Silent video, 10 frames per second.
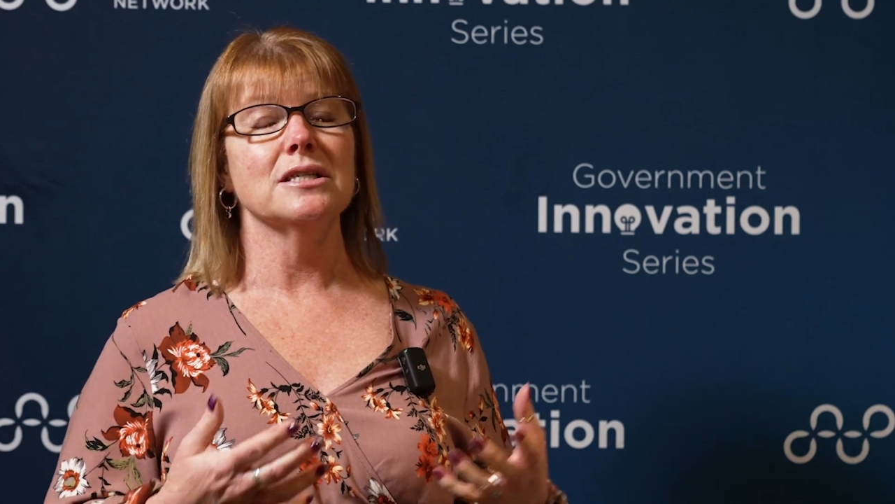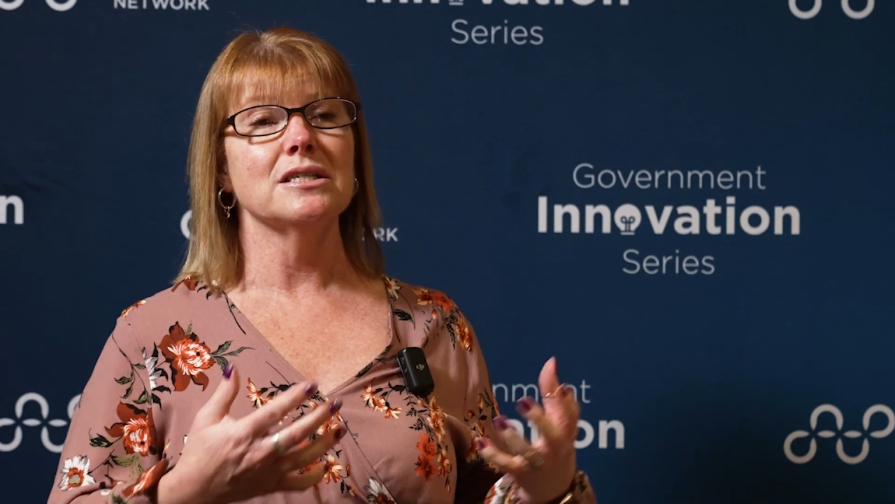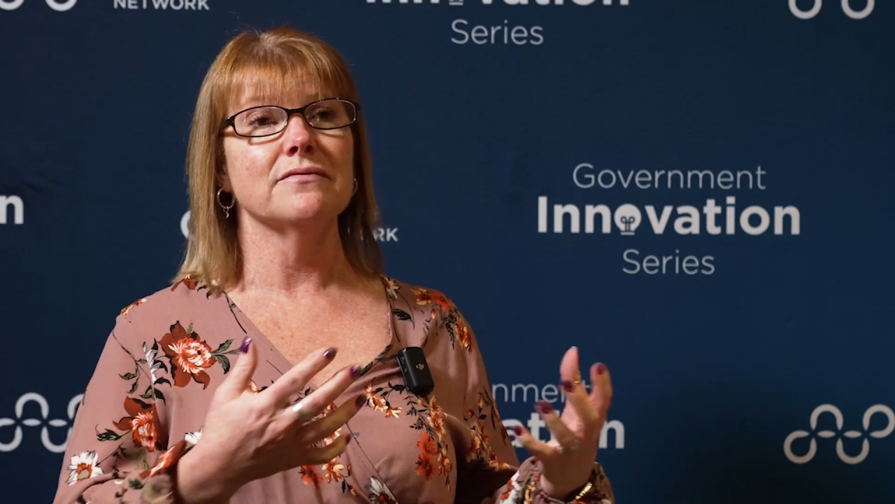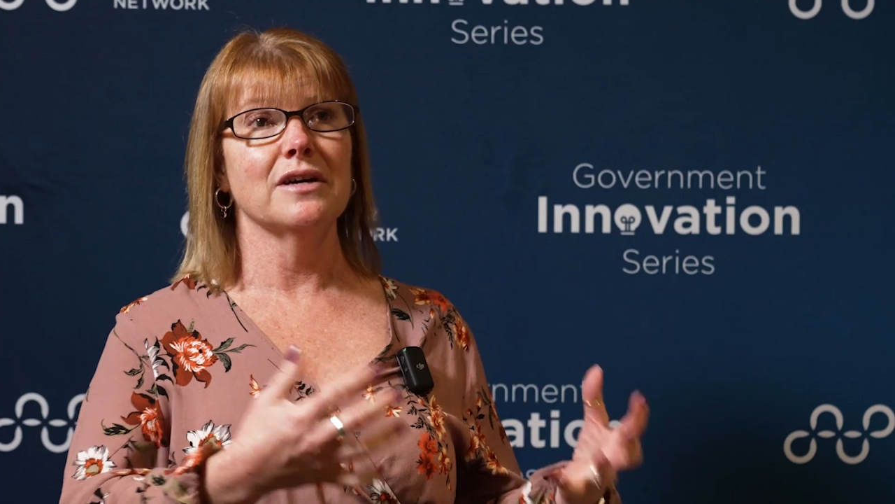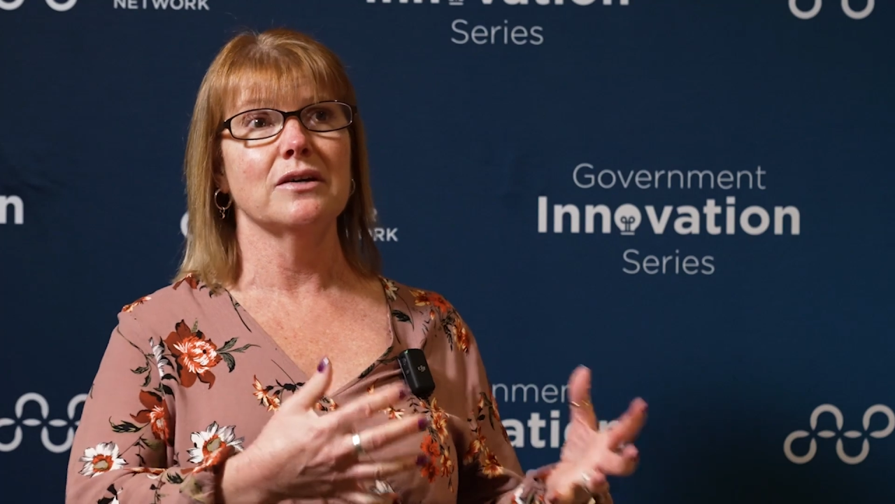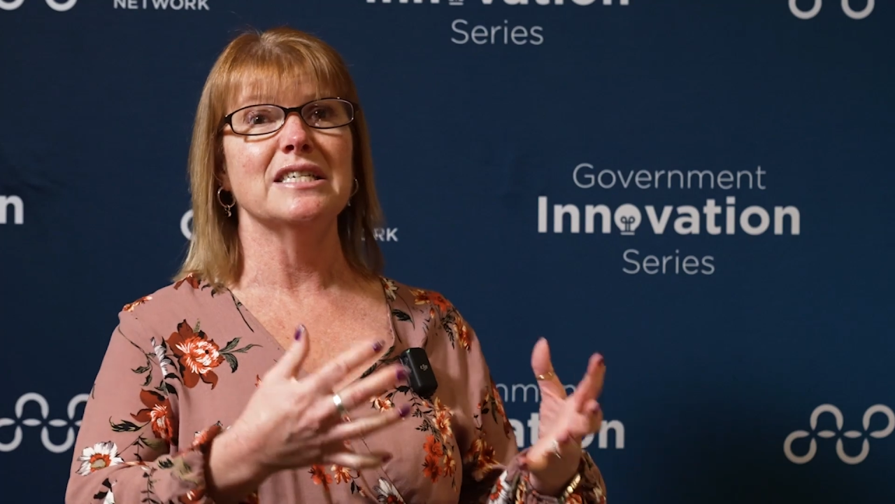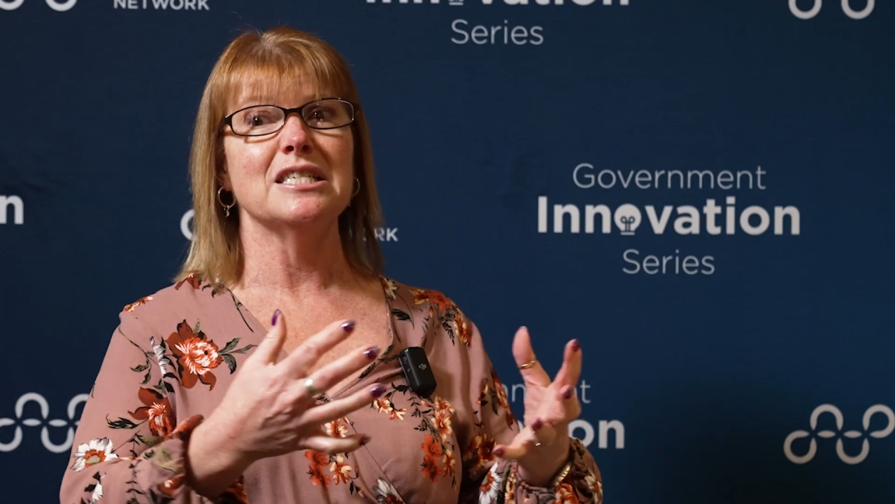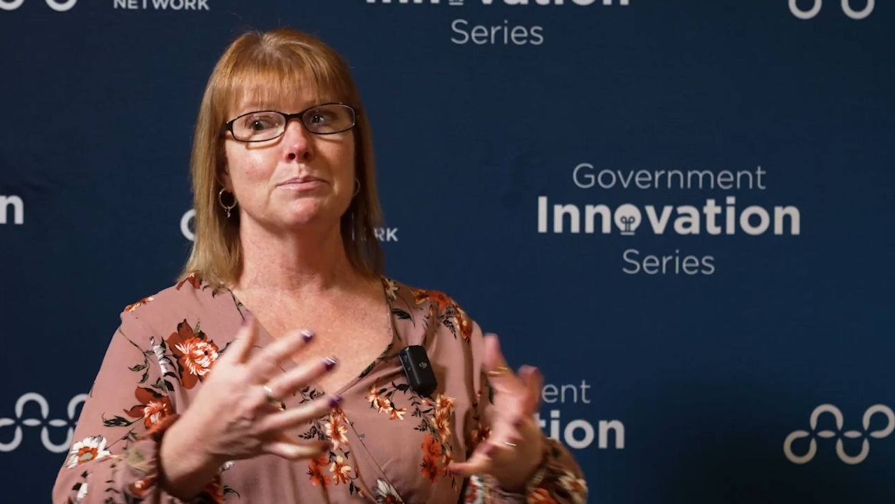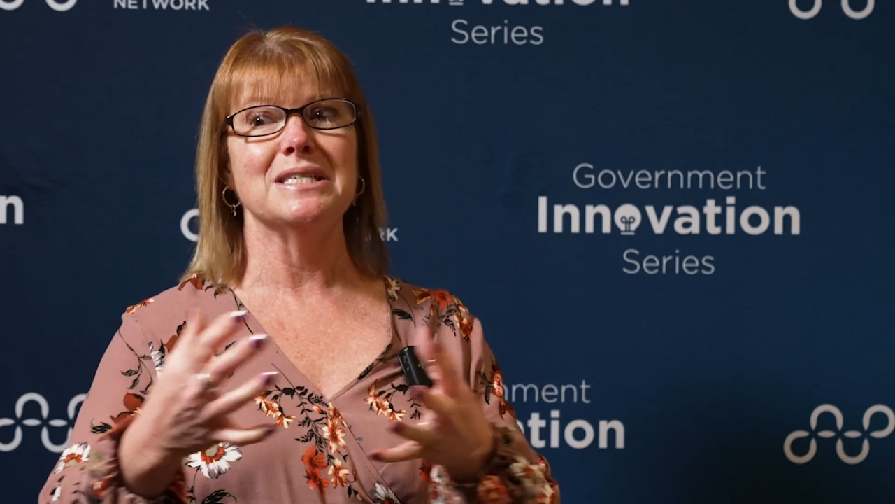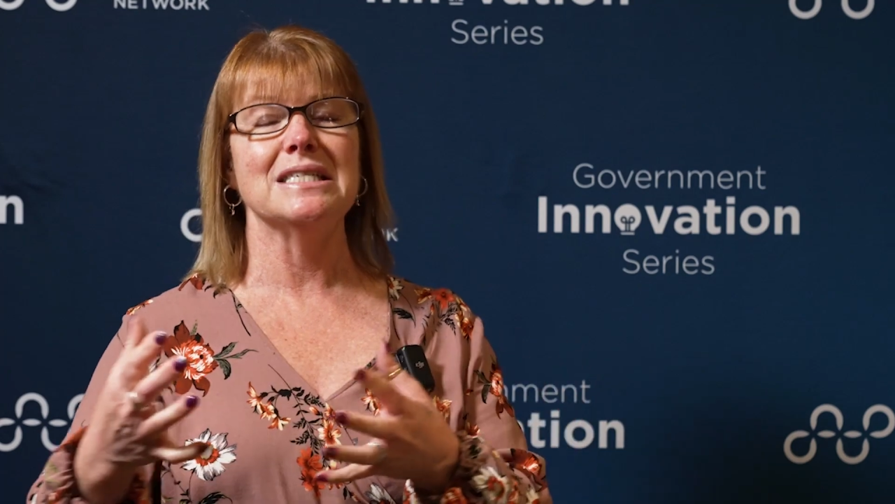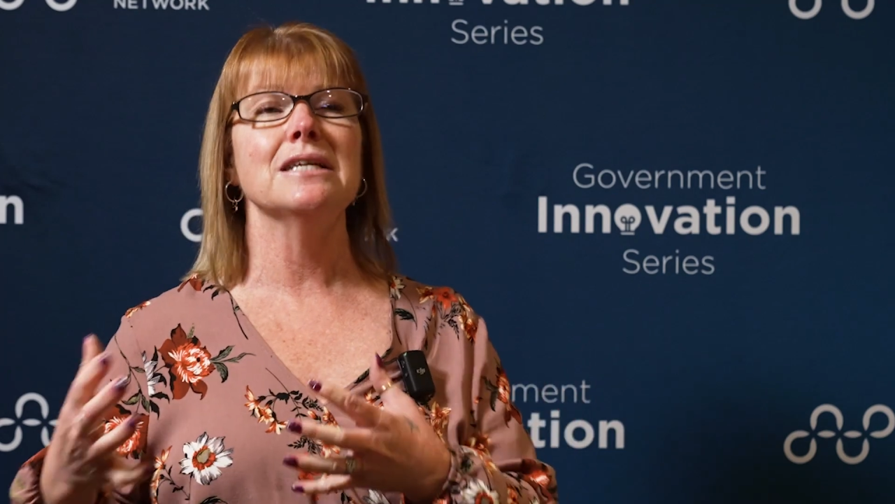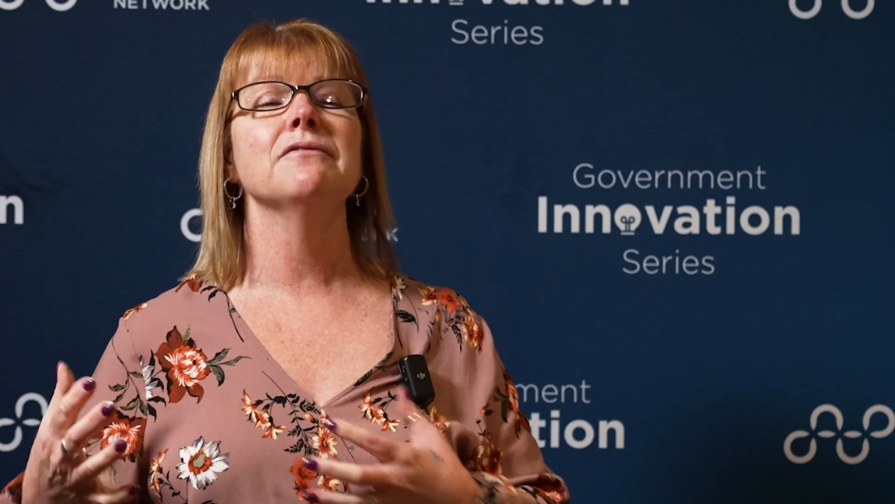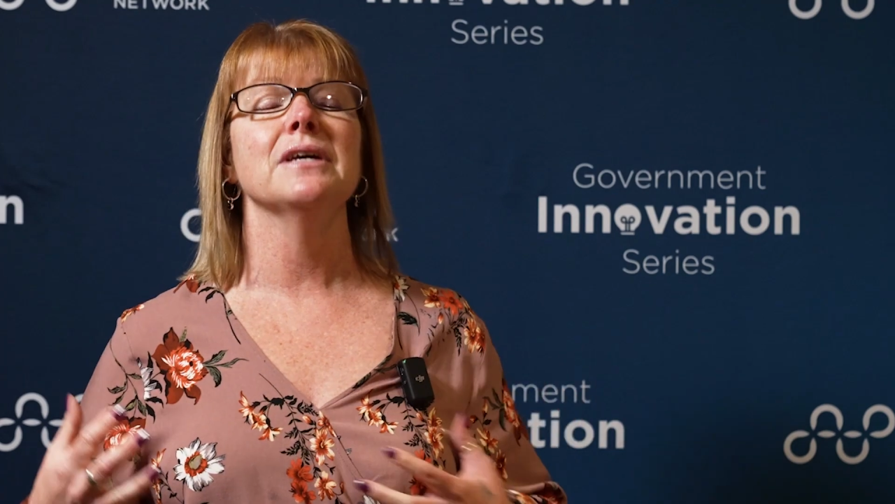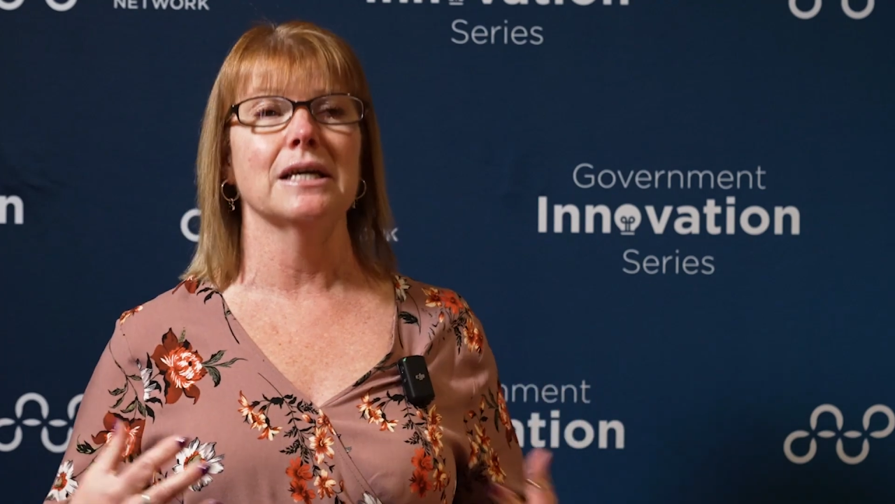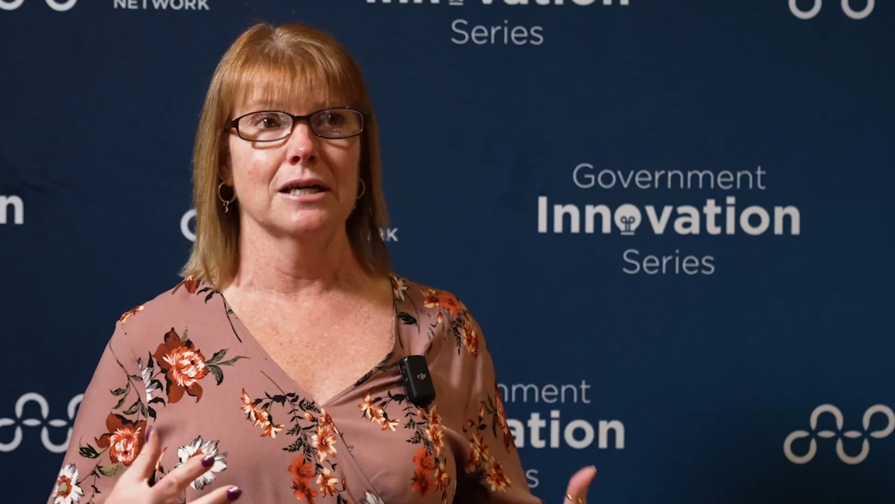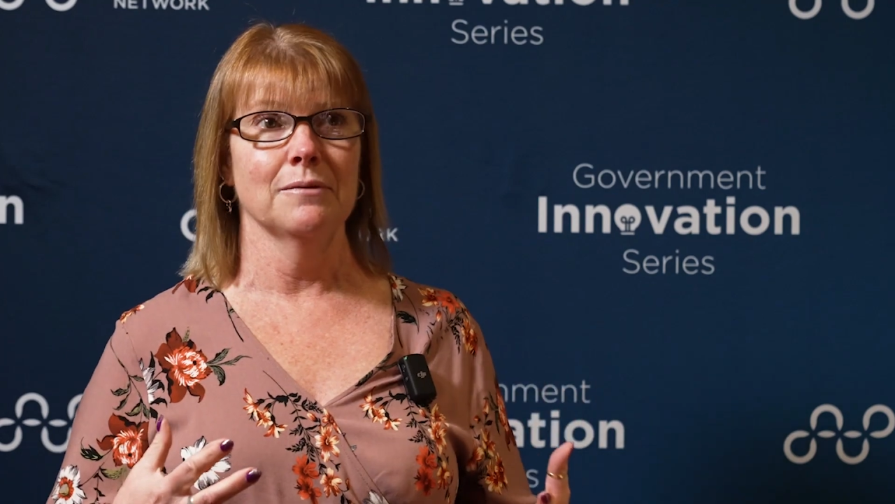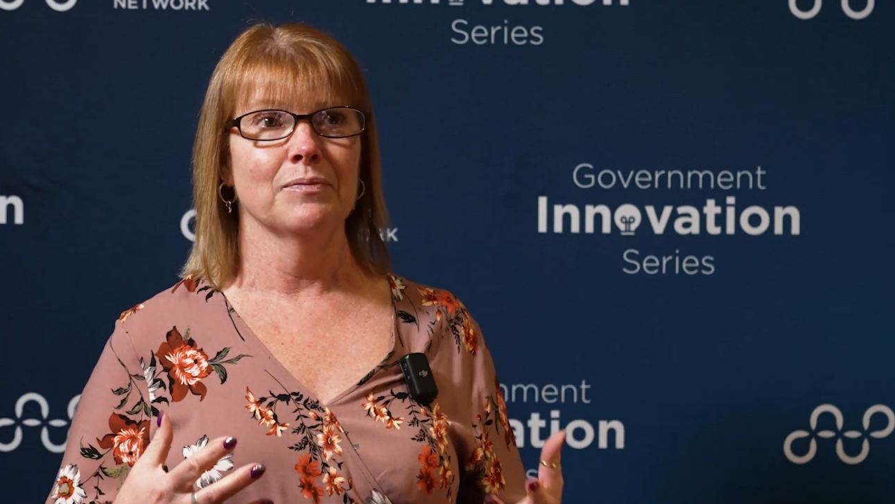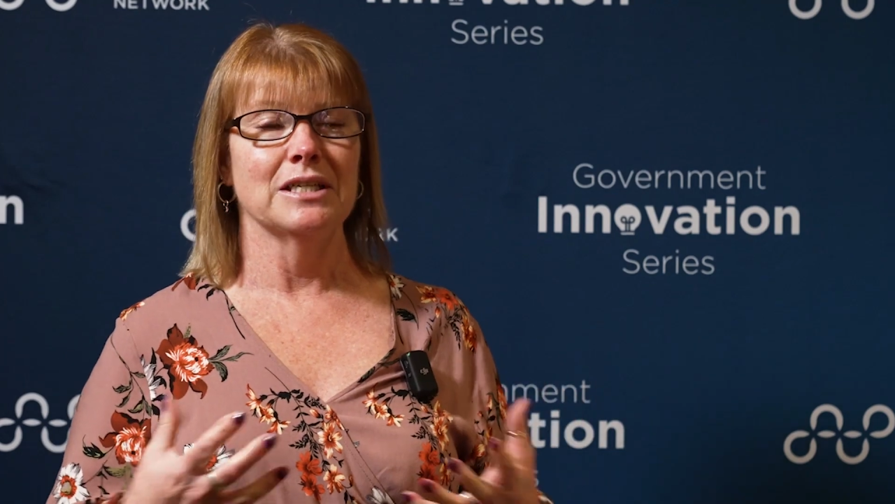does very specific